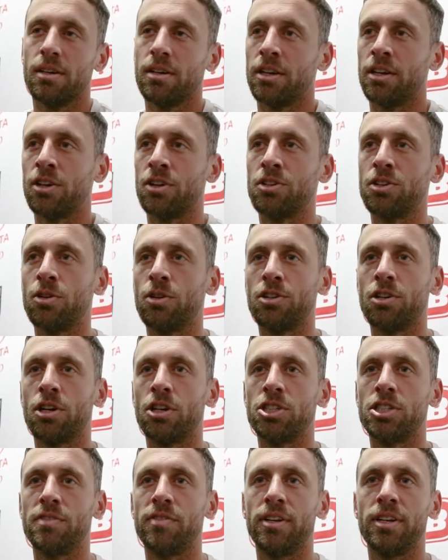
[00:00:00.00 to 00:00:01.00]
You know, so it's
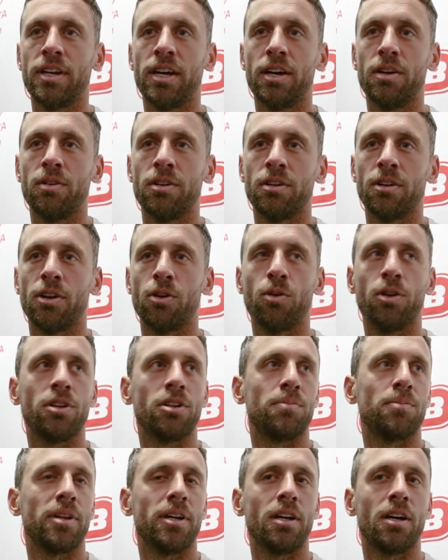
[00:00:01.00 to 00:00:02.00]
RGV now and going
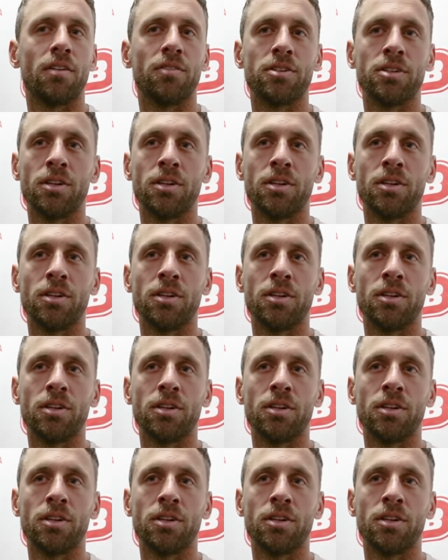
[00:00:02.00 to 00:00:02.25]
into playoffs.